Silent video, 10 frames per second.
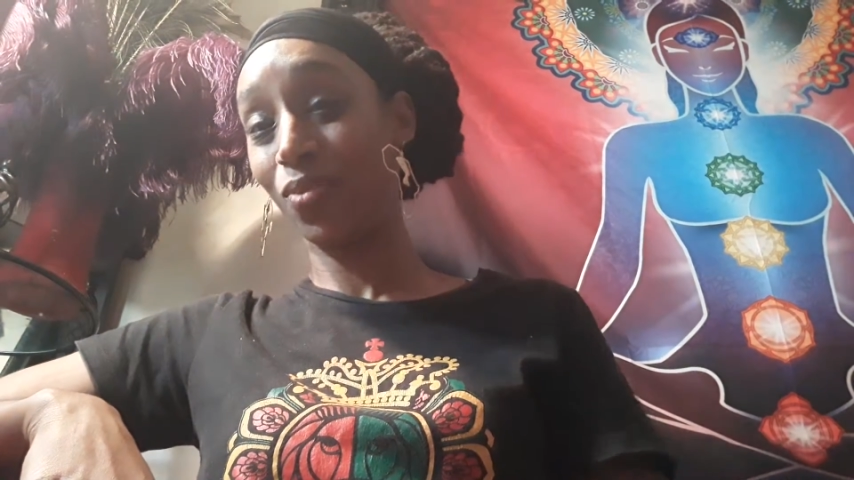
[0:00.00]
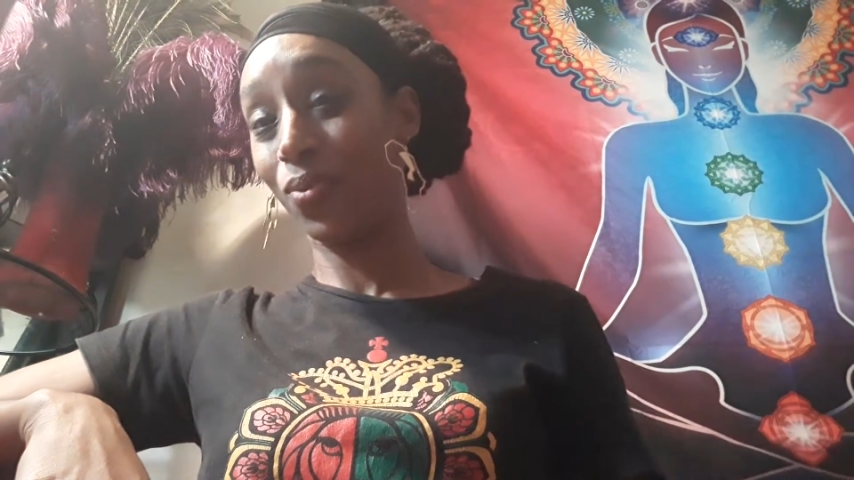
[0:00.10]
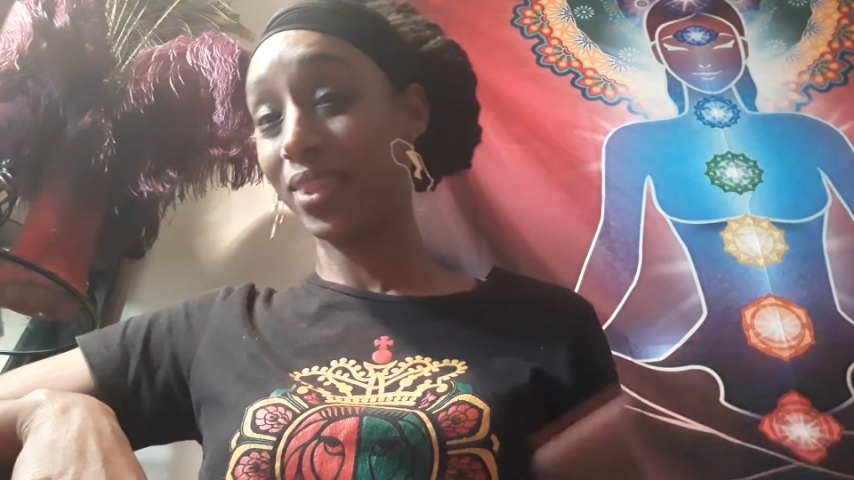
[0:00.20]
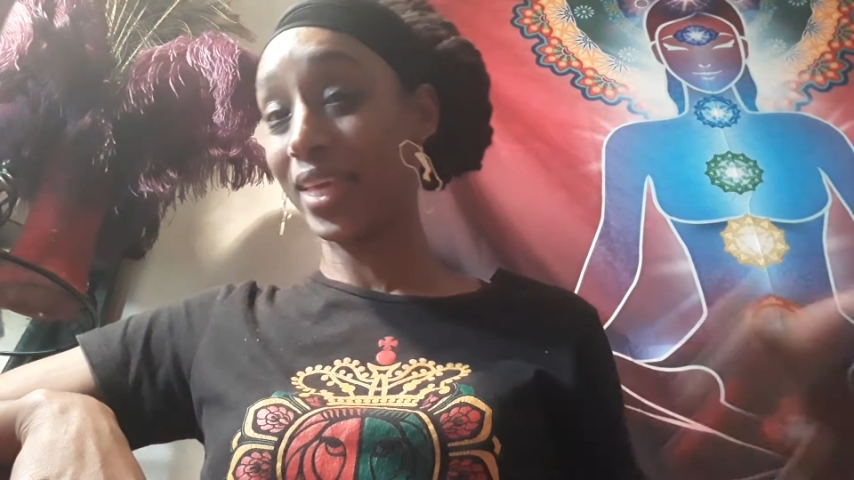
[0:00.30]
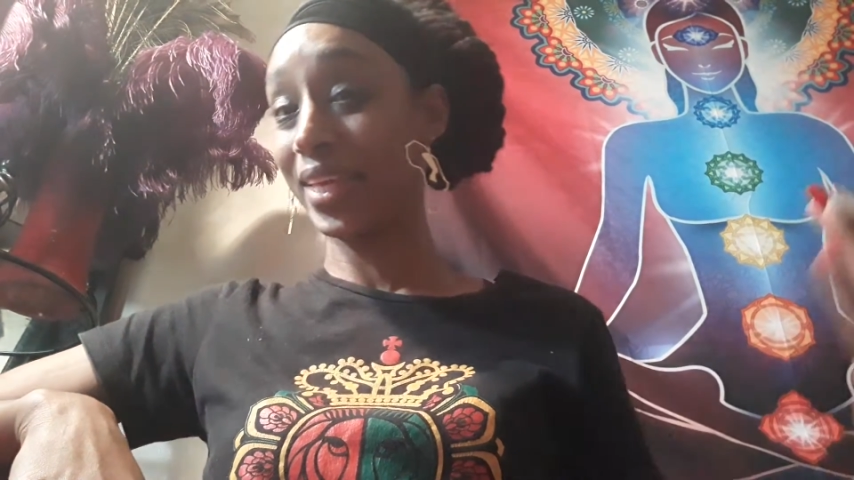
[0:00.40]

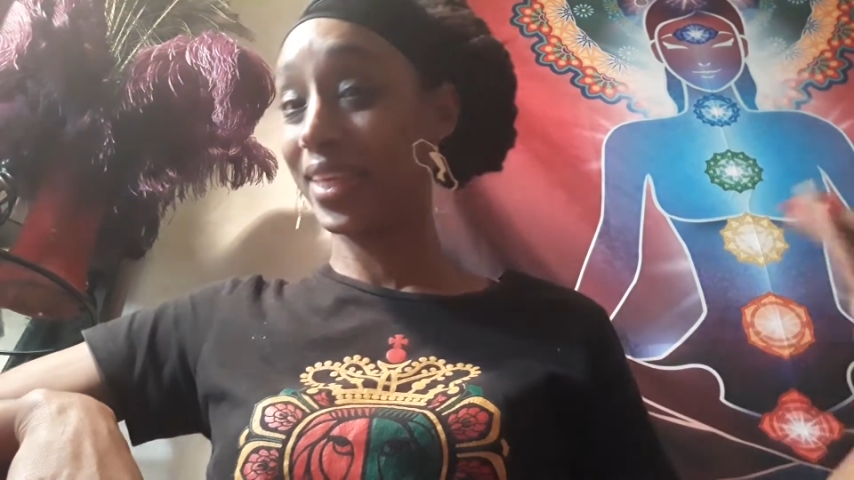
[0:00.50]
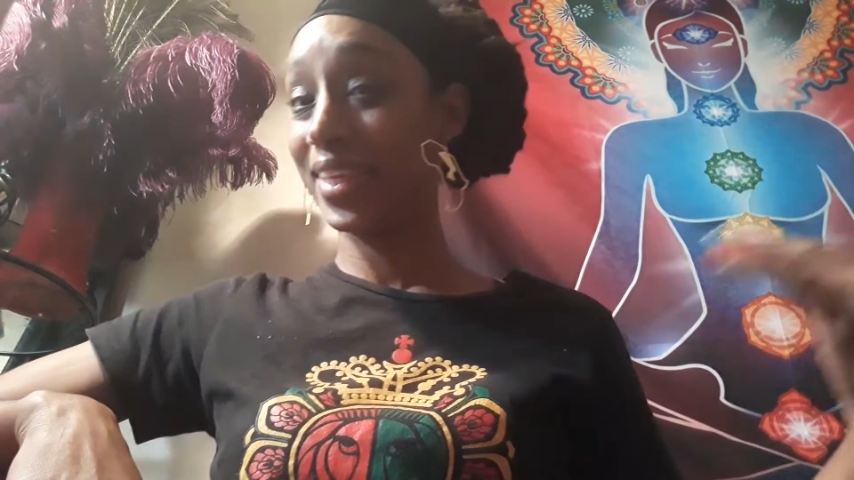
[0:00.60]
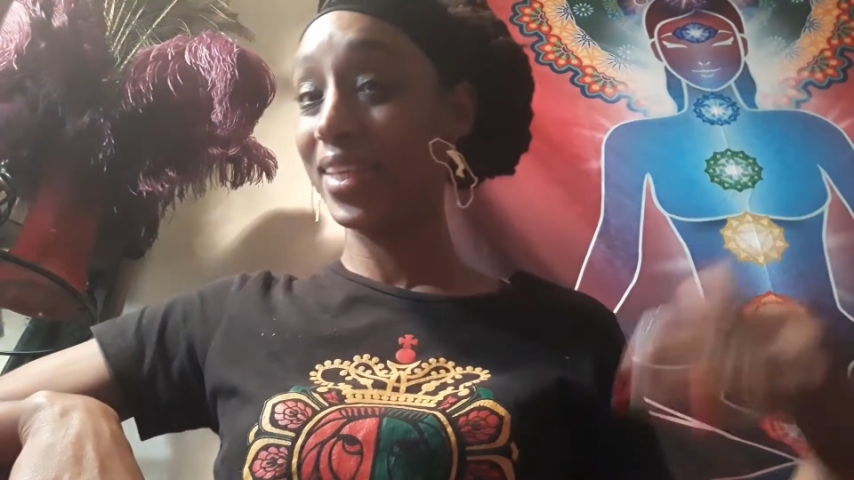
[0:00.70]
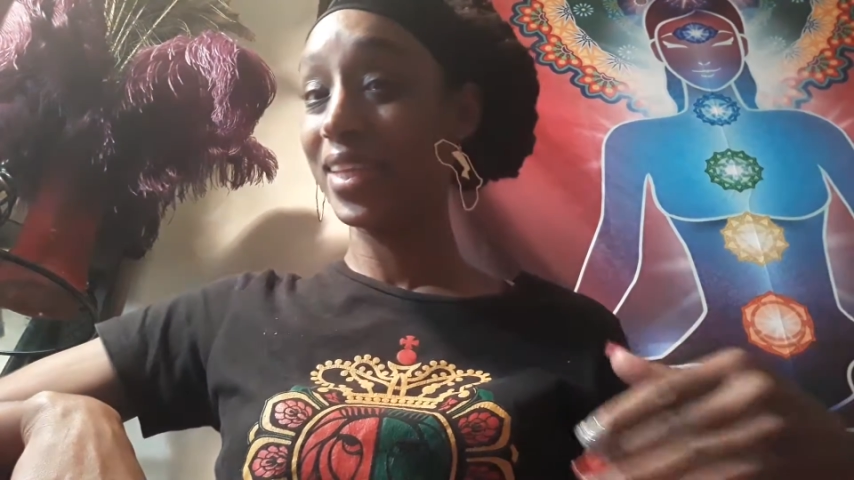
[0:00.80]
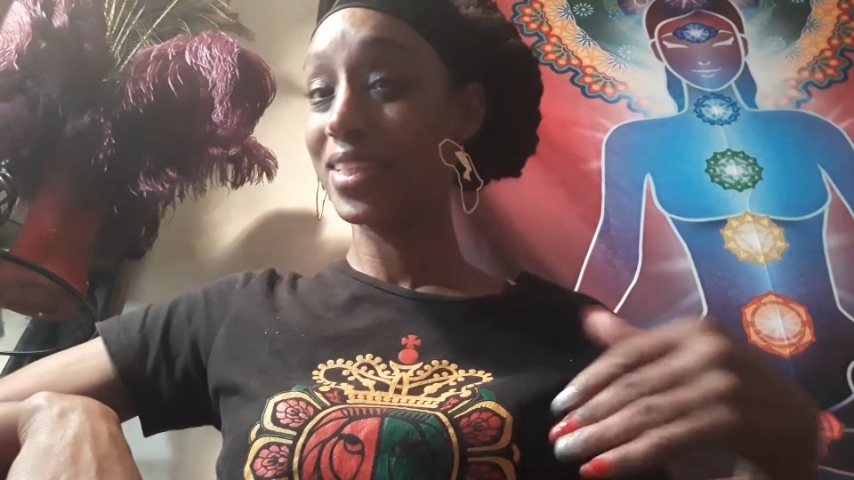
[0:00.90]
with
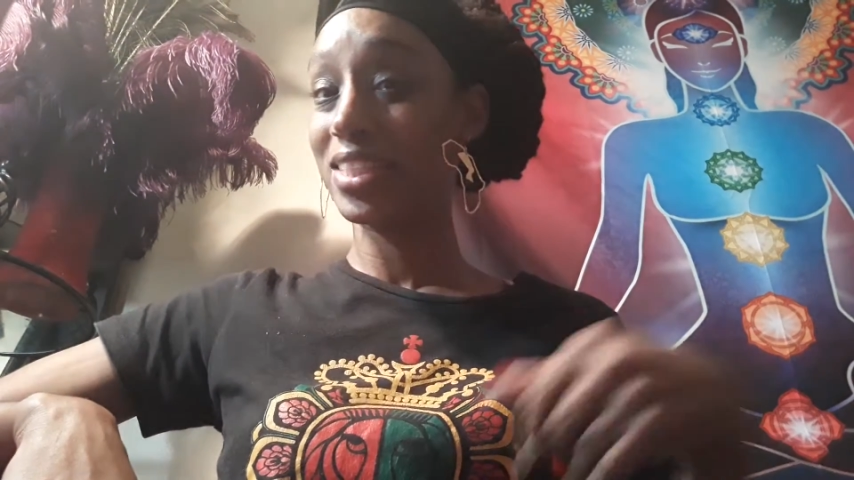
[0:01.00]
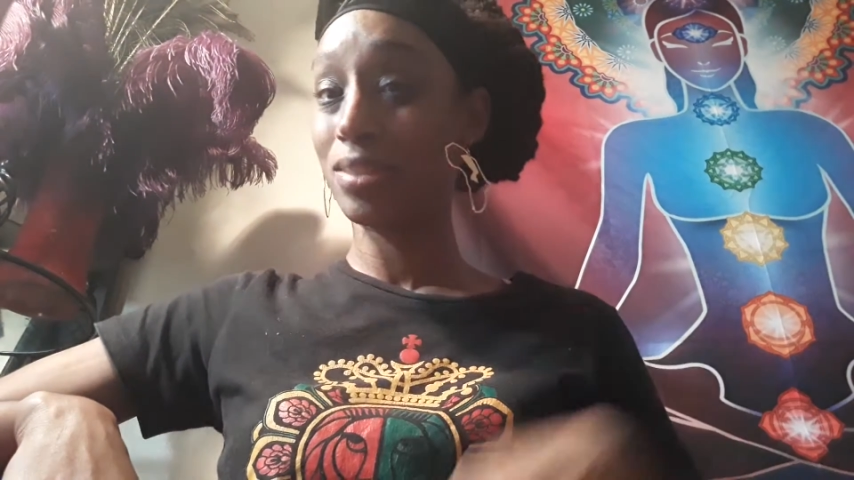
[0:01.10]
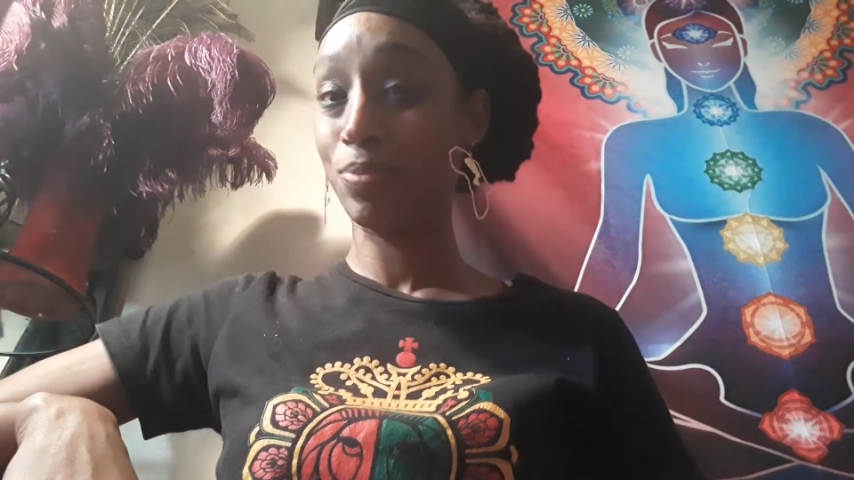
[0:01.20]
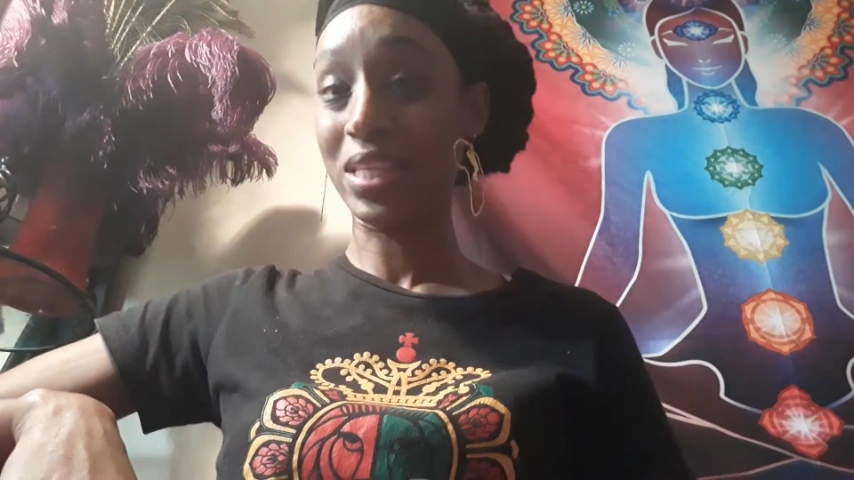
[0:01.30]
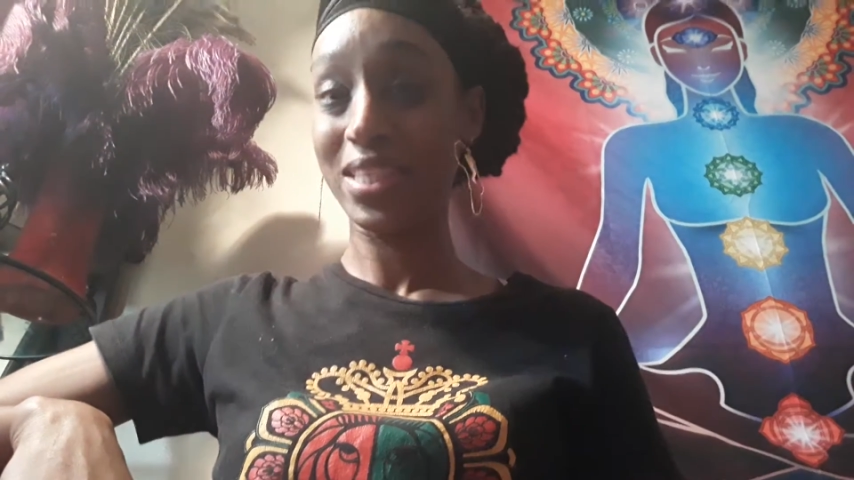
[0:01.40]
Akila
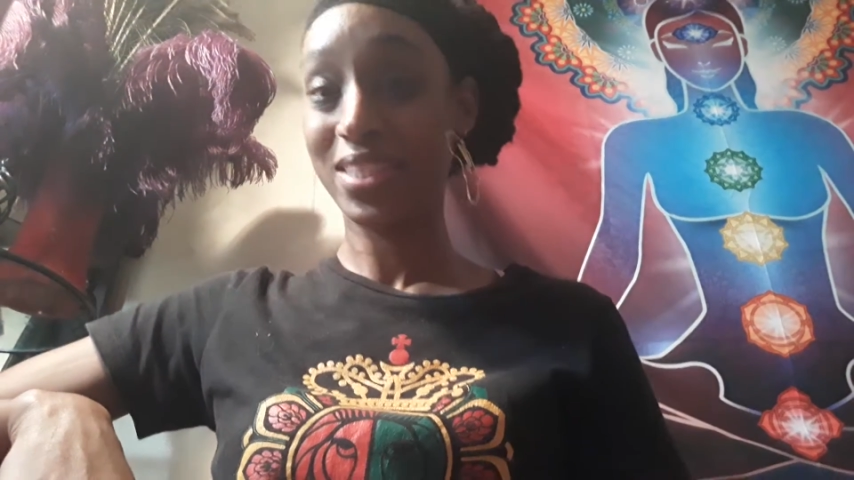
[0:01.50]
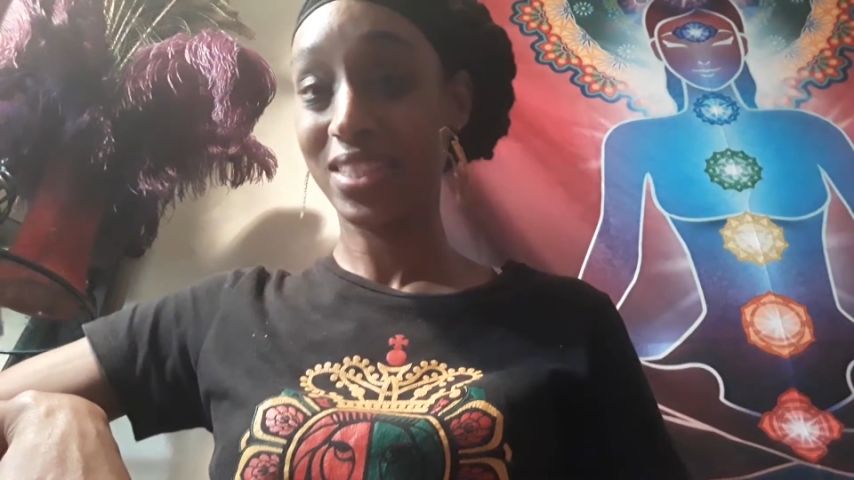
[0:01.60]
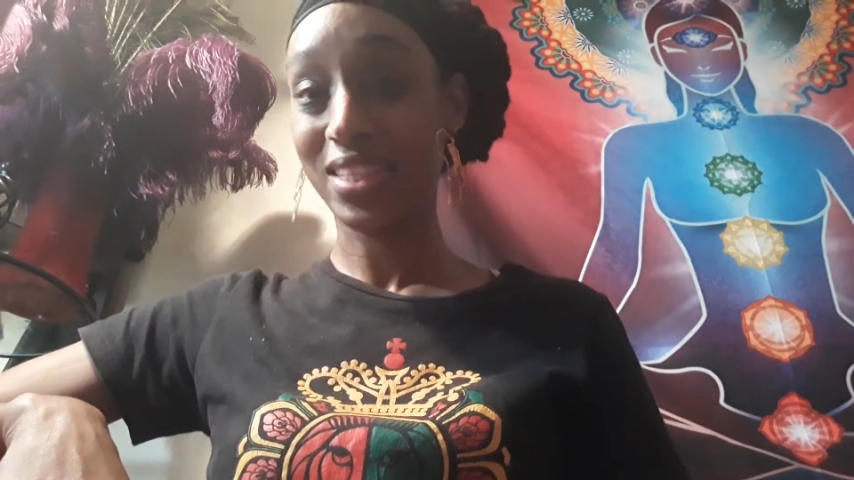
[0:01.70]
Speaks.